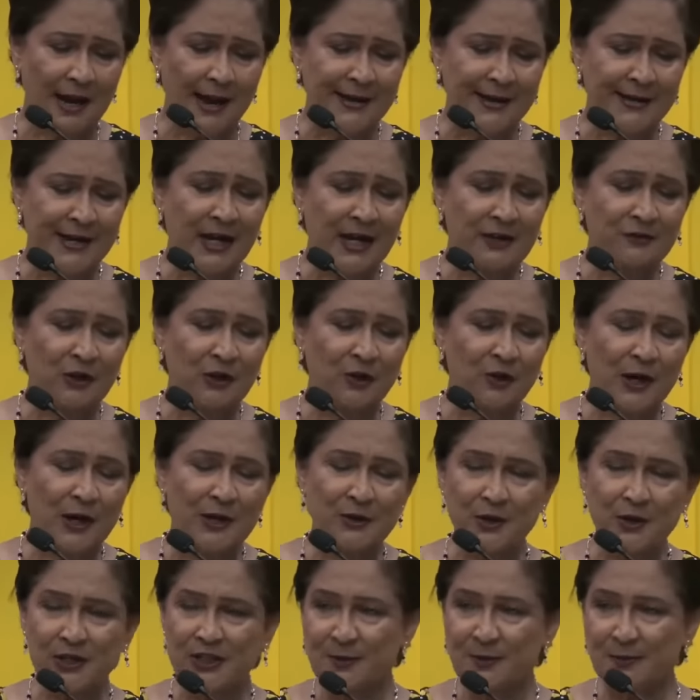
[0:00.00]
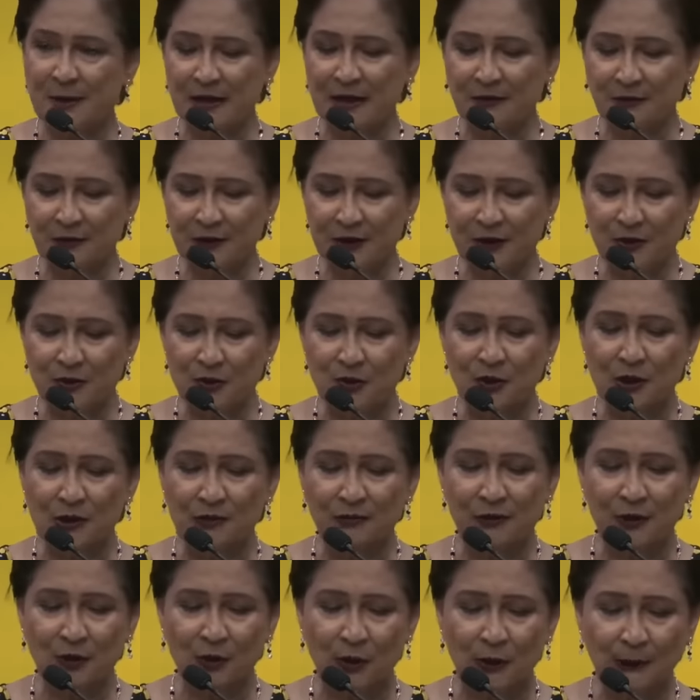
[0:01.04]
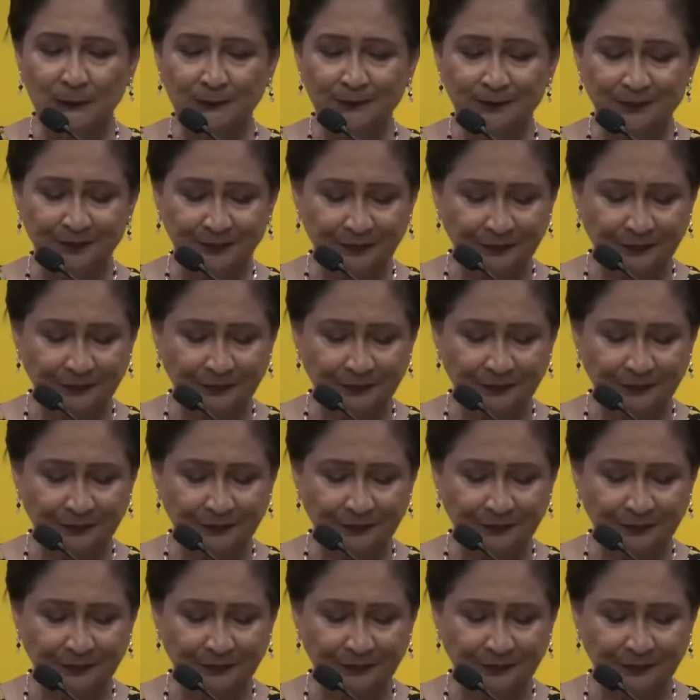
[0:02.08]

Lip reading: and I have a great respect for the rule of law